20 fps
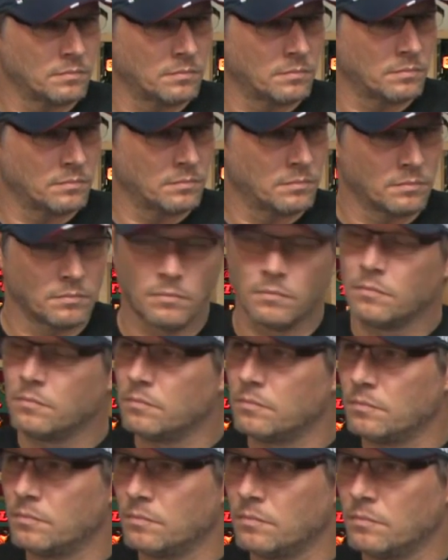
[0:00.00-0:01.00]

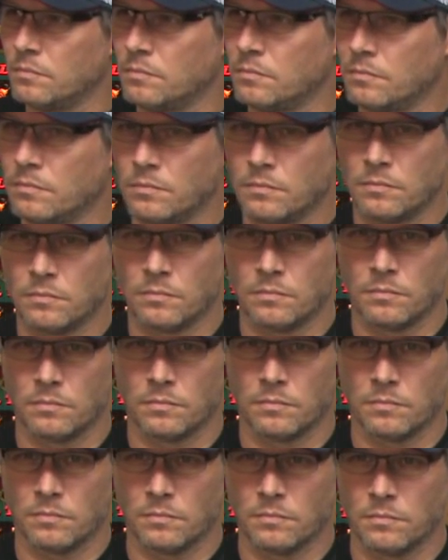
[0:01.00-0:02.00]

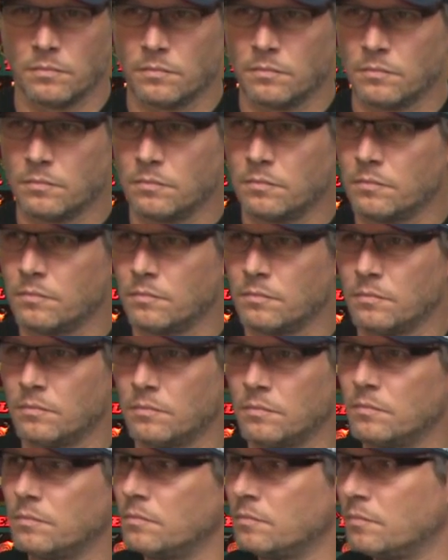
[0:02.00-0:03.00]

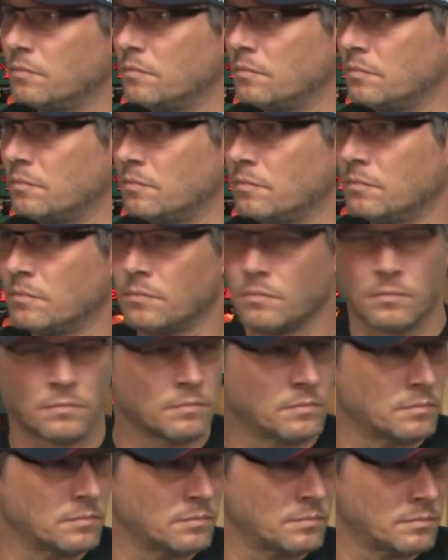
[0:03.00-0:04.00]

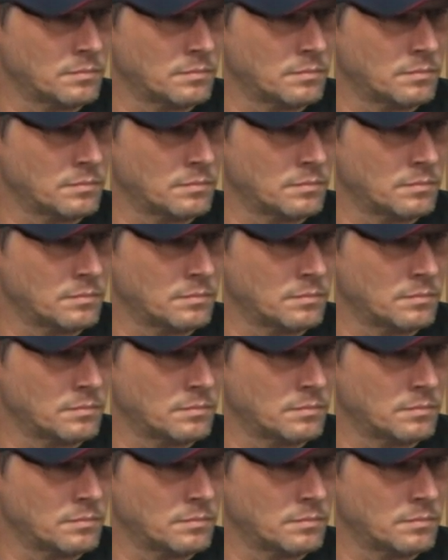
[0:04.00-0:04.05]
[no speech]